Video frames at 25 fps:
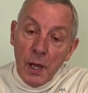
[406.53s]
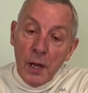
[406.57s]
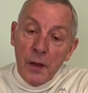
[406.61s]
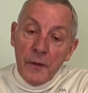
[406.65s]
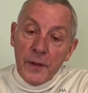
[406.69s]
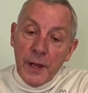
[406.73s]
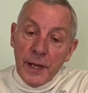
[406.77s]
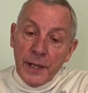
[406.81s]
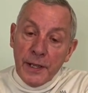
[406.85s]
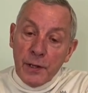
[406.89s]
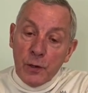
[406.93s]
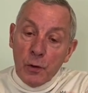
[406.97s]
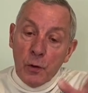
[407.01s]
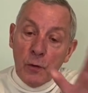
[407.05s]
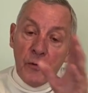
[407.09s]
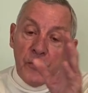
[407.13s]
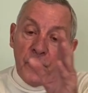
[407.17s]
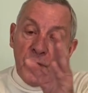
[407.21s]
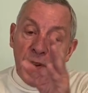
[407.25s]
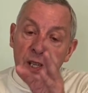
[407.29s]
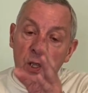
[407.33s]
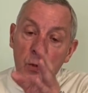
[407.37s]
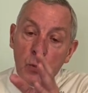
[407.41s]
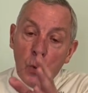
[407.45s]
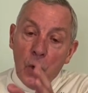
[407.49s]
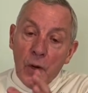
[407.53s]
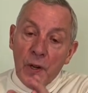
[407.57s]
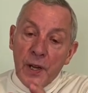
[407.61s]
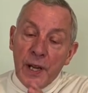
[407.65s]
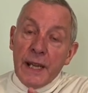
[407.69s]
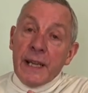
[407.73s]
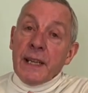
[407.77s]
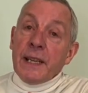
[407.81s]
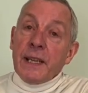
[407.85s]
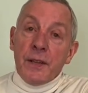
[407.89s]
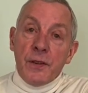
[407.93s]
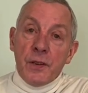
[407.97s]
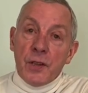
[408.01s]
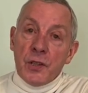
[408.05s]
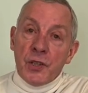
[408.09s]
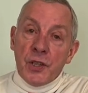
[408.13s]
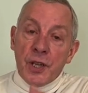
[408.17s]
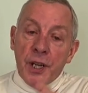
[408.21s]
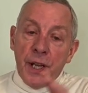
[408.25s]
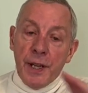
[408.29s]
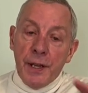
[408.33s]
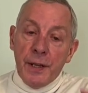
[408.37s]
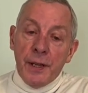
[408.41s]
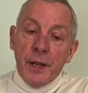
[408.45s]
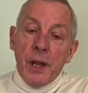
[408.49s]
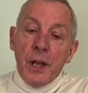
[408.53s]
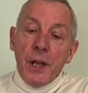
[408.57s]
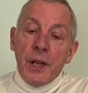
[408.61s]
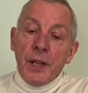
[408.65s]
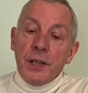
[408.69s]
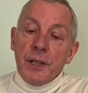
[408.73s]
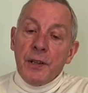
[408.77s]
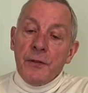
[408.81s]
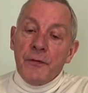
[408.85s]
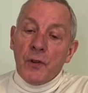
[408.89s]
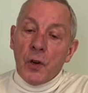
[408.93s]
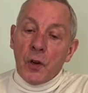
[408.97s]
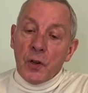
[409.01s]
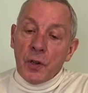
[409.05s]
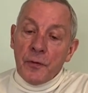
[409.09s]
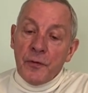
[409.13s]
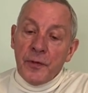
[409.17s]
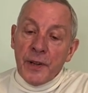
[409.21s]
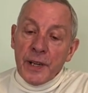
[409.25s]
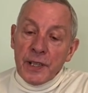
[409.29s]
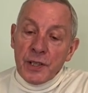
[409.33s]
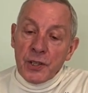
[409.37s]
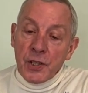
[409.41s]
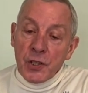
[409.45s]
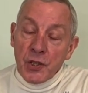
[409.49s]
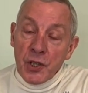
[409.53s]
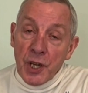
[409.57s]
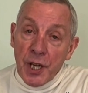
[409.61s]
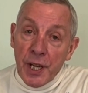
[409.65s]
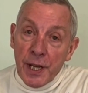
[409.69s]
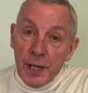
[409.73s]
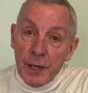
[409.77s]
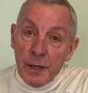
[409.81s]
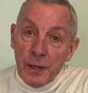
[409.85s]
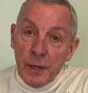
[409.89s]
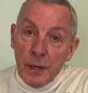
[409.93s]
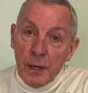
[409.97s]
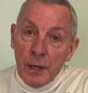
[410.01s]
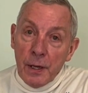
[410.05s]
then you don't fix one link in the chain, you've got to fix the chain.